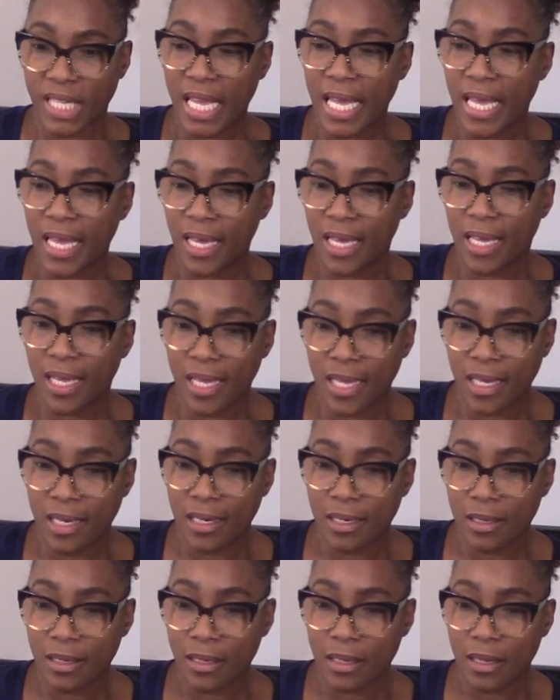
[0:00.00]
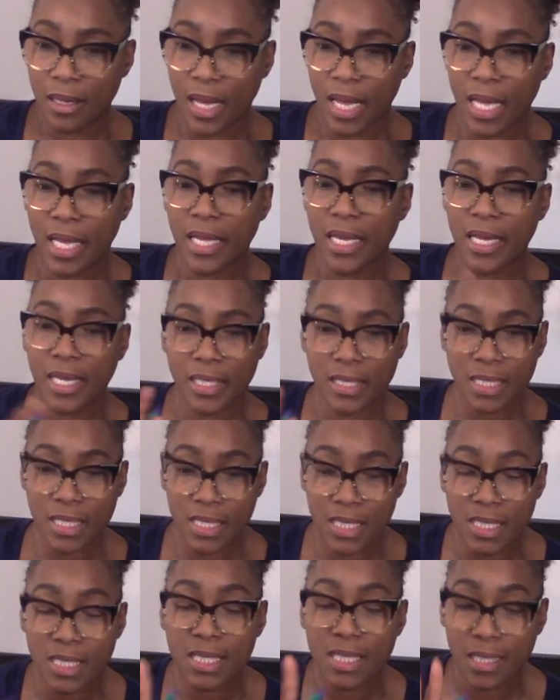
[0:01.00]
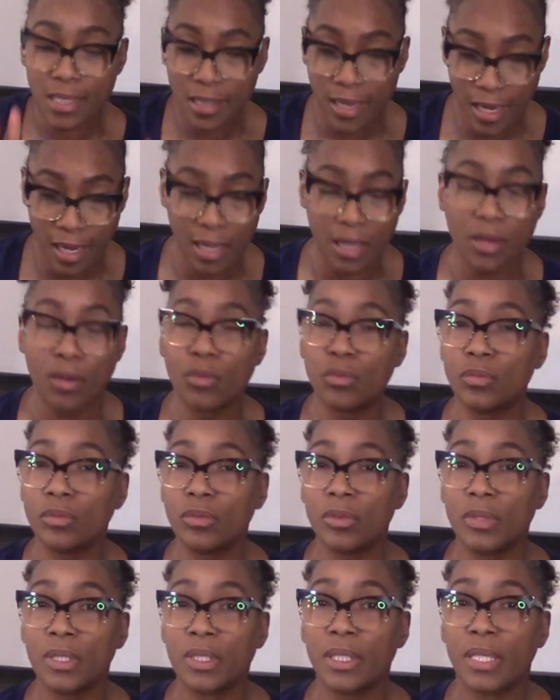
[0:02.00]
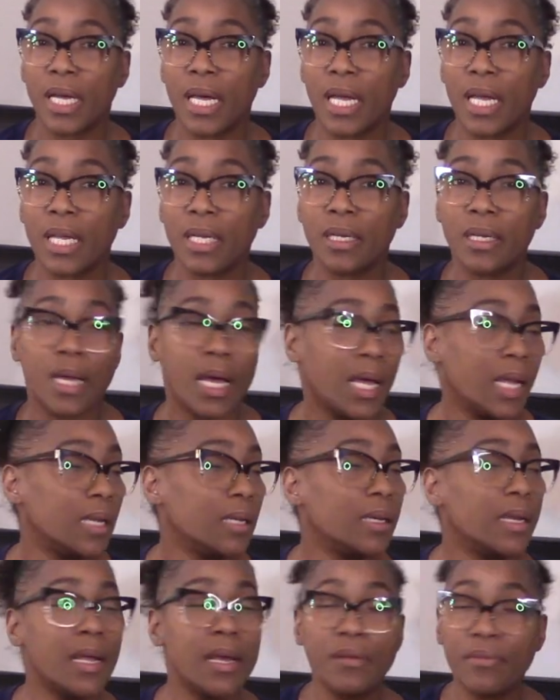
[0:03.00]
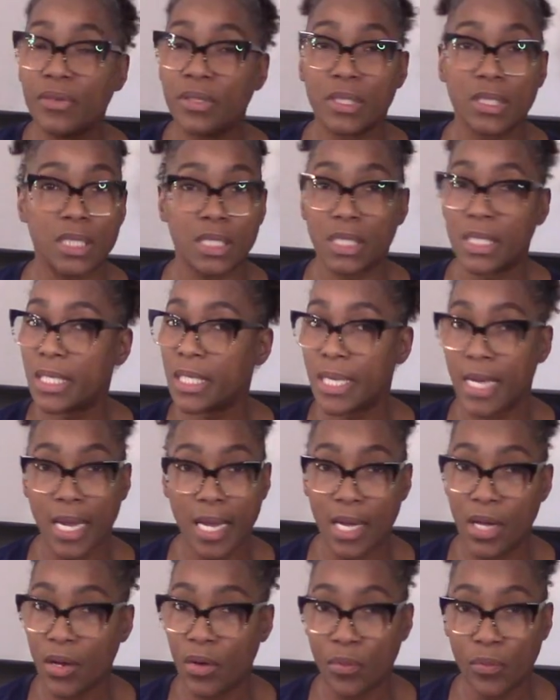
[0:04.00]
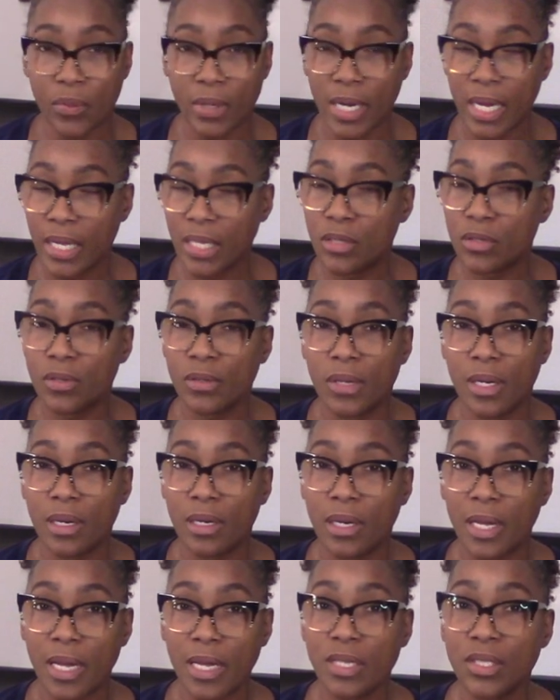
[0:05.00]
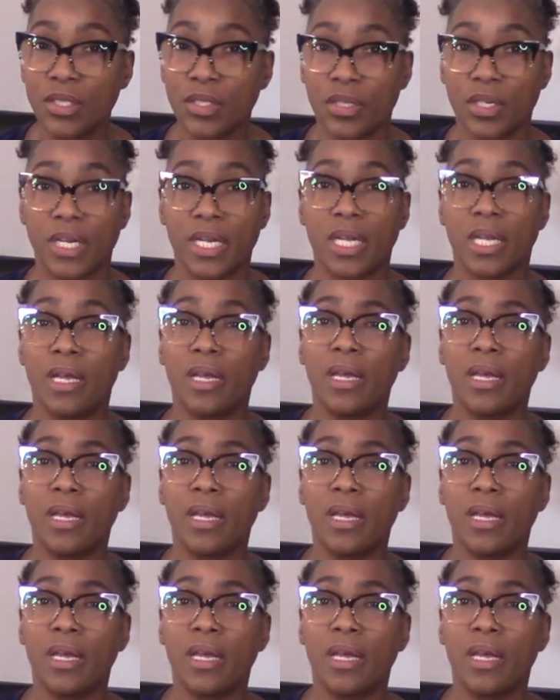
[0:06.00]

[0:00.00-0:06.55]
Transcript: and I had to sit down I, I never sit down when I do the laundry.